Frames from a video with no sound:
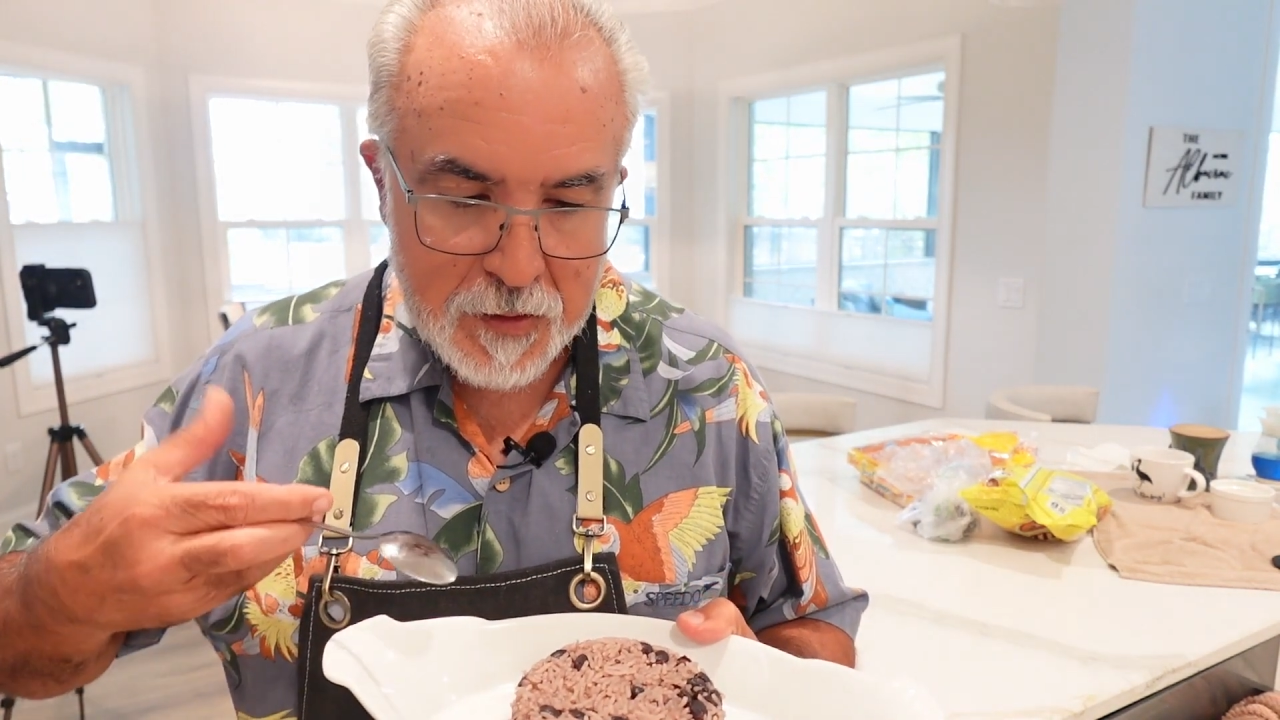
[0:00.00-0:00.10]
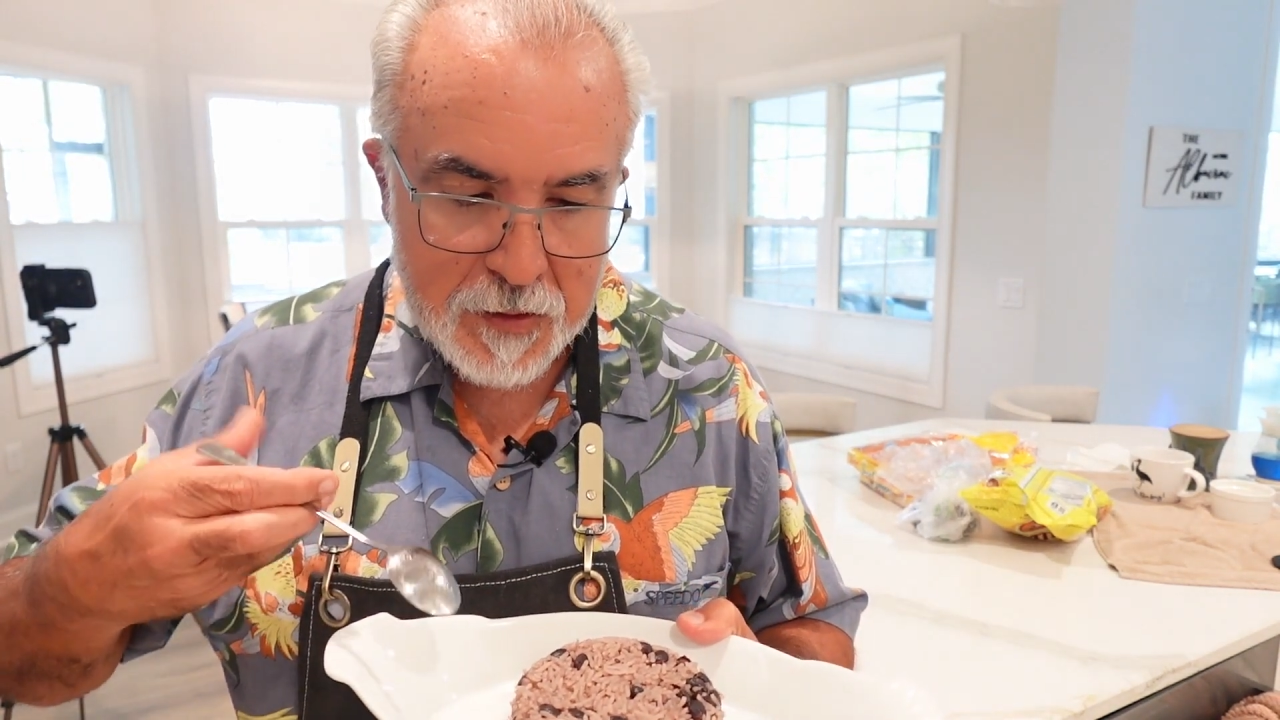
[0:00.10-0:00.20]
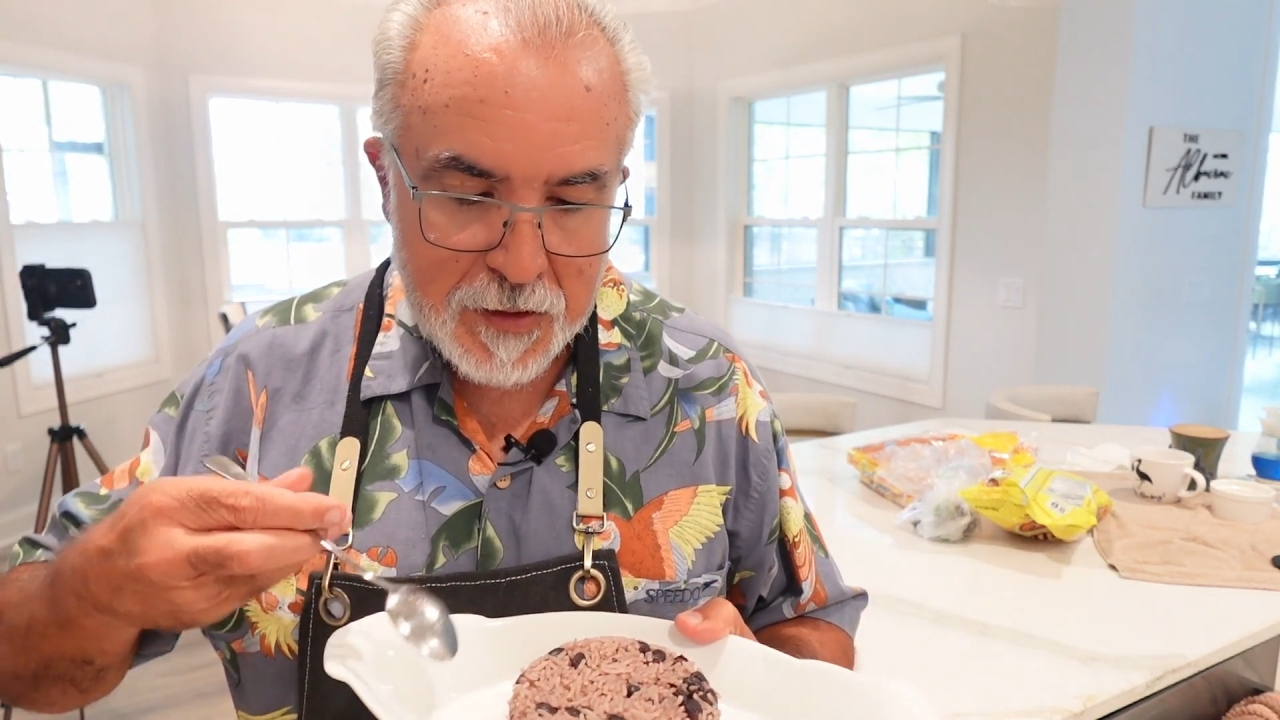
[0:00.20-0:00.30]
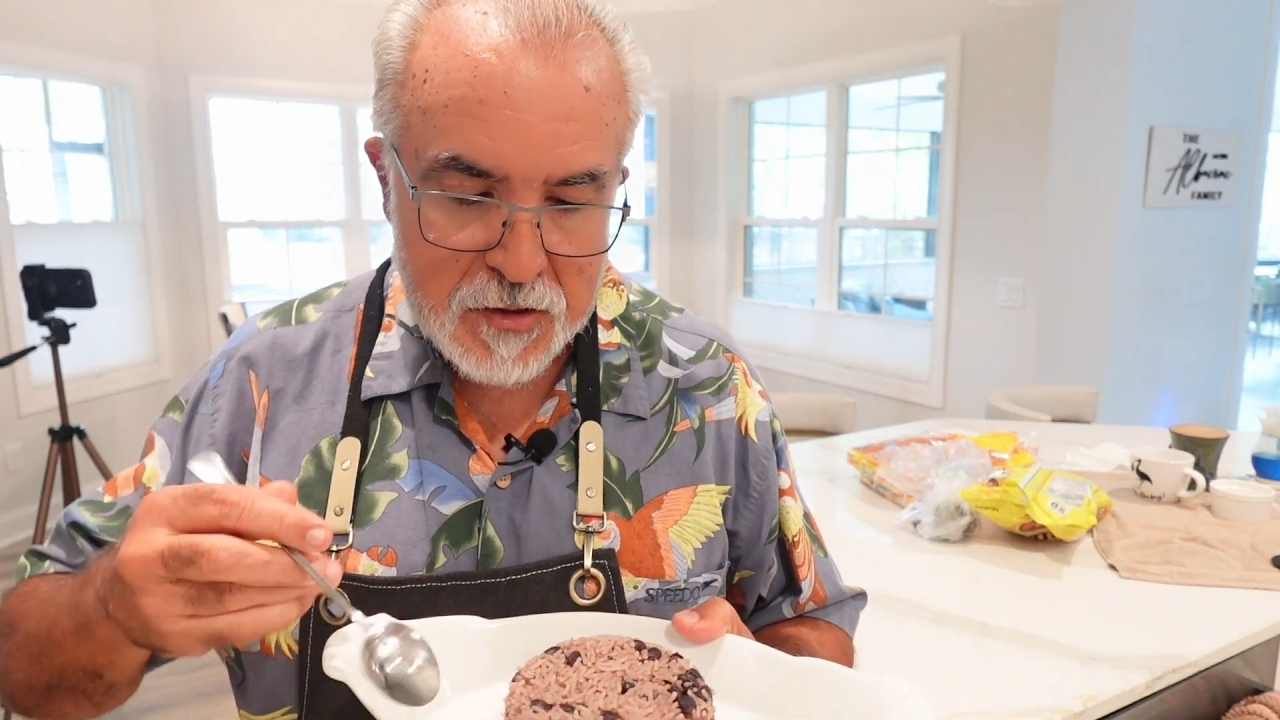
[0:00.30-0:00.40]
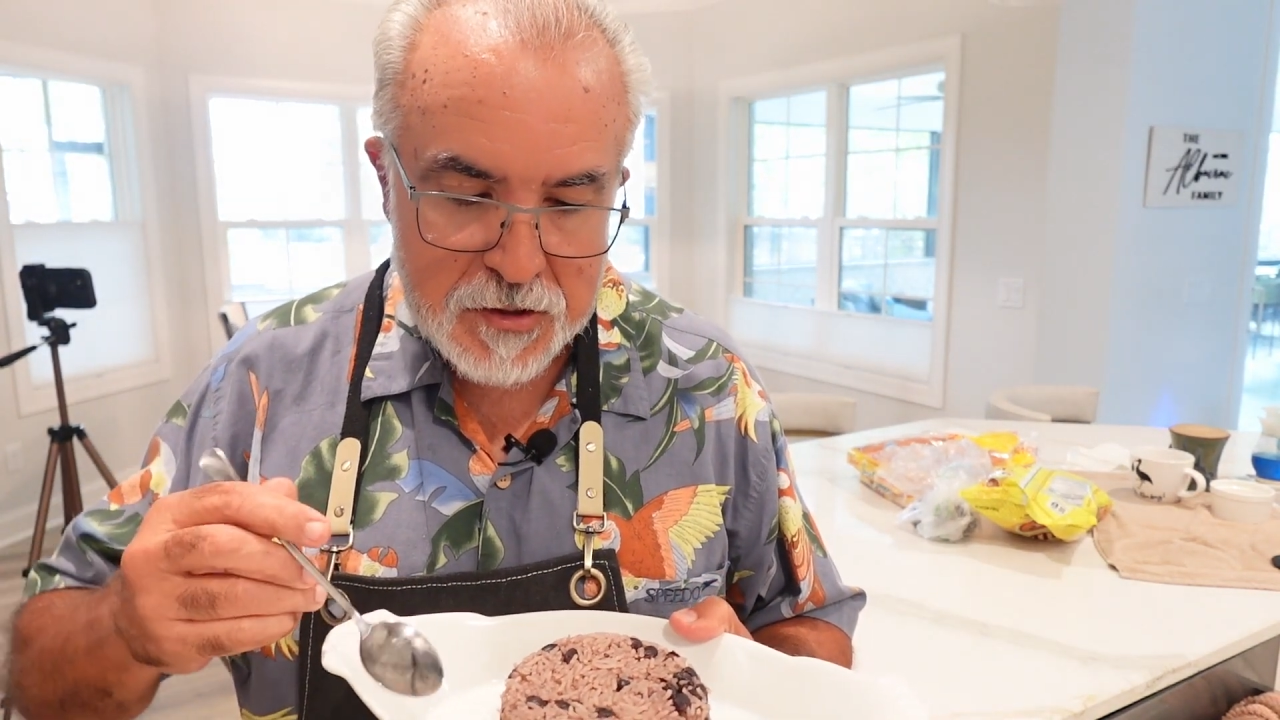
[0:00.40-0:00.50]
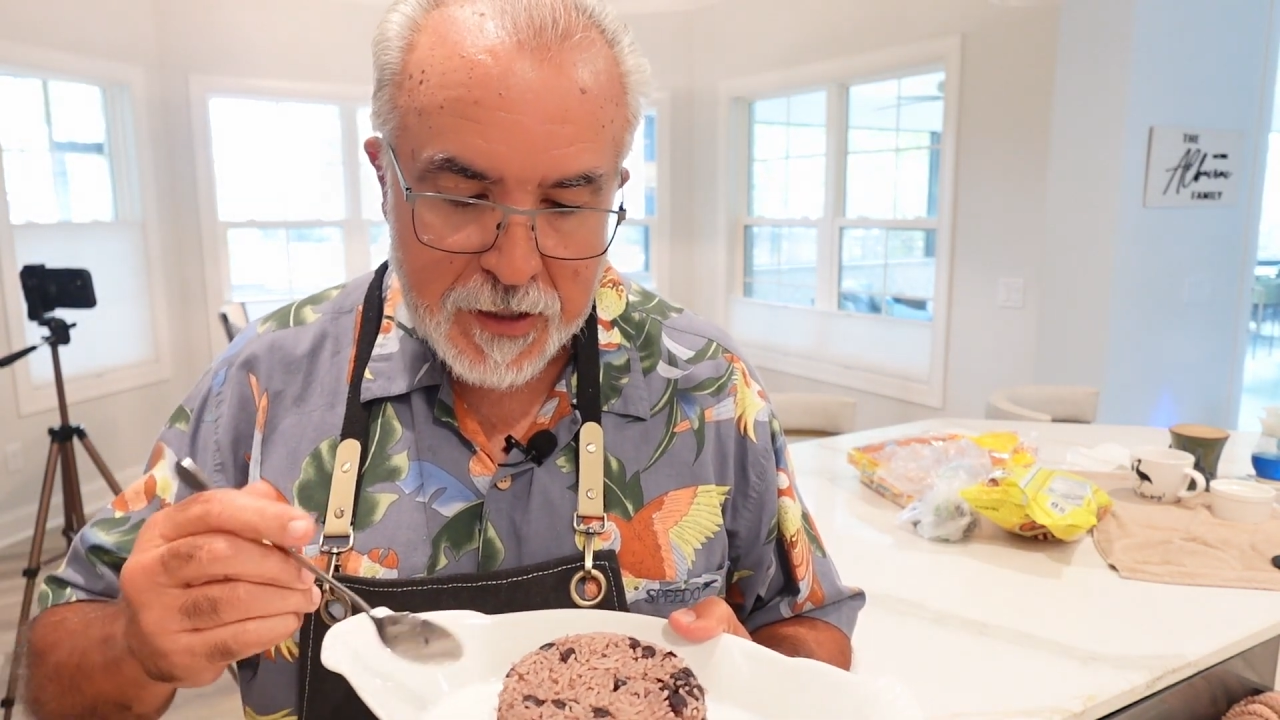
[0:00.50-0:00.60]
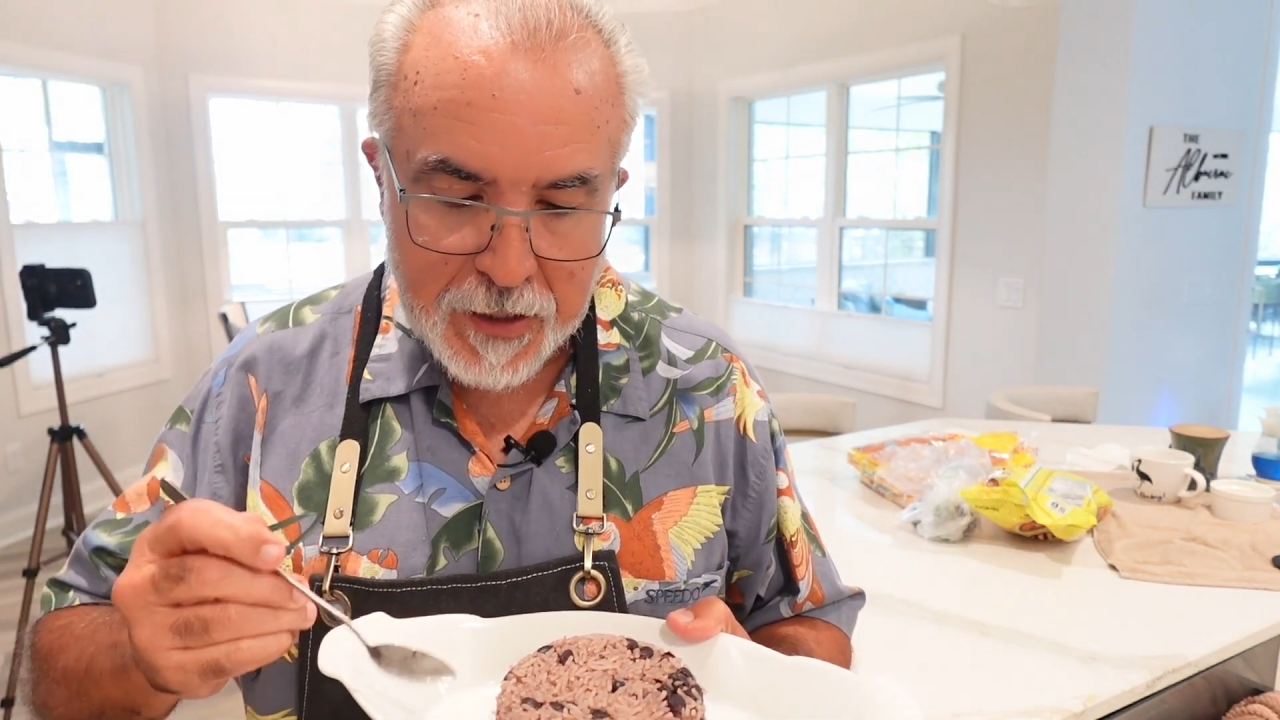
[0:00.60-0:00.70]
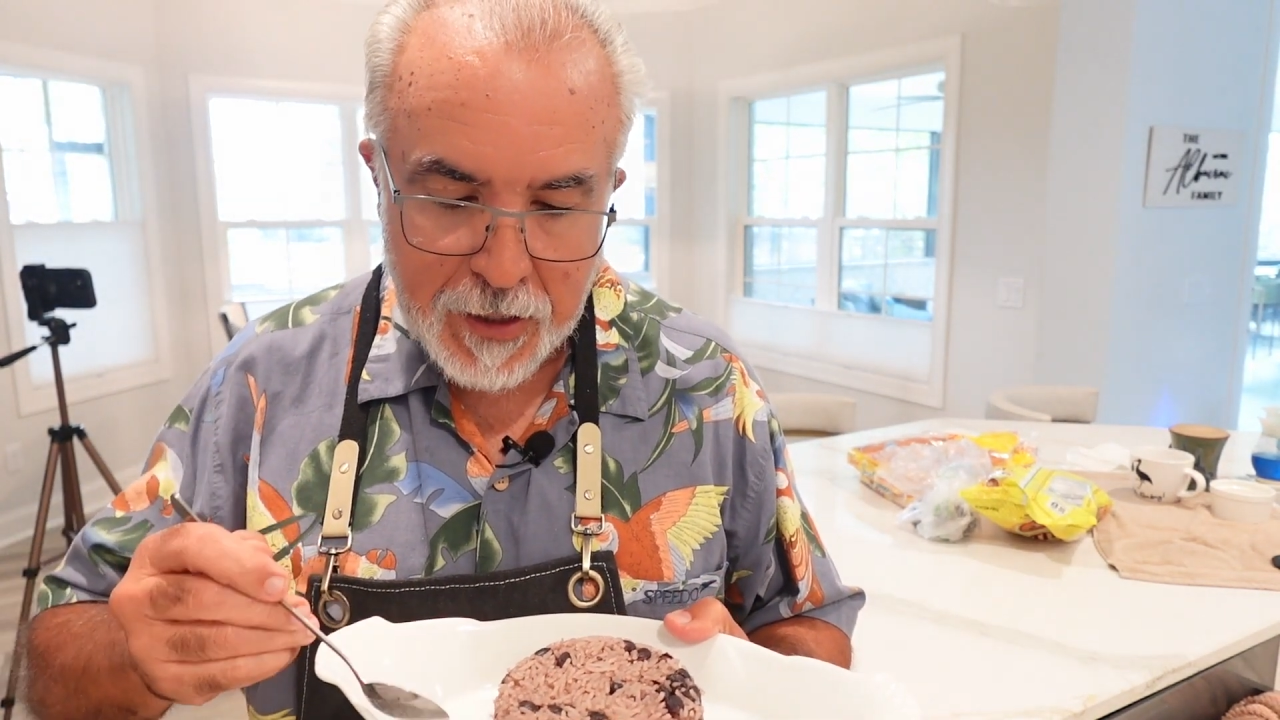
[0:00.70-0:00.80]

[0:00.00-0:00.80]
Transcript: let's check